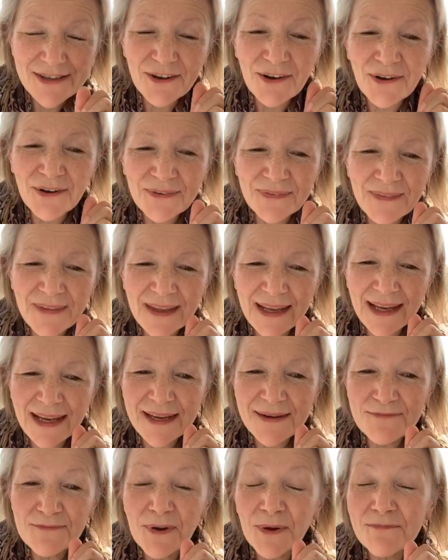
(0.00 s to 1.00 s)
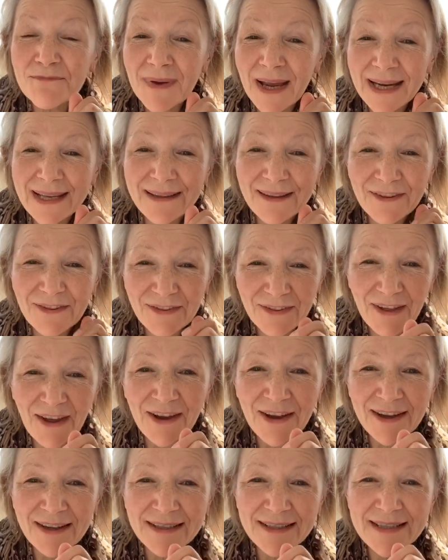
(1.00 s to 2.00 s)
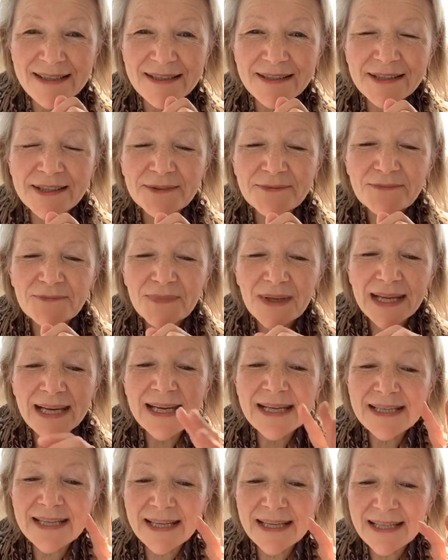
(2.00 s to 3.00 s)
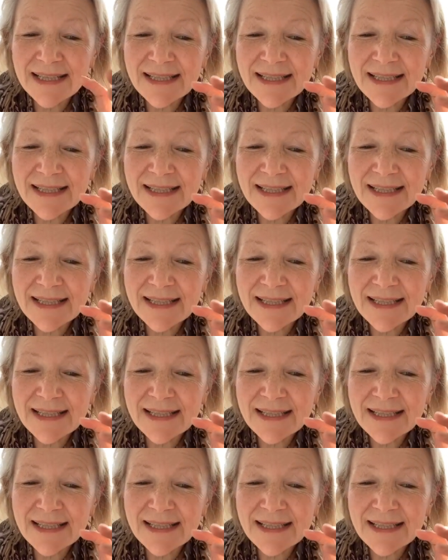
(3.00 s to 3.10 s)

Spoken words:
on May the 3rd is a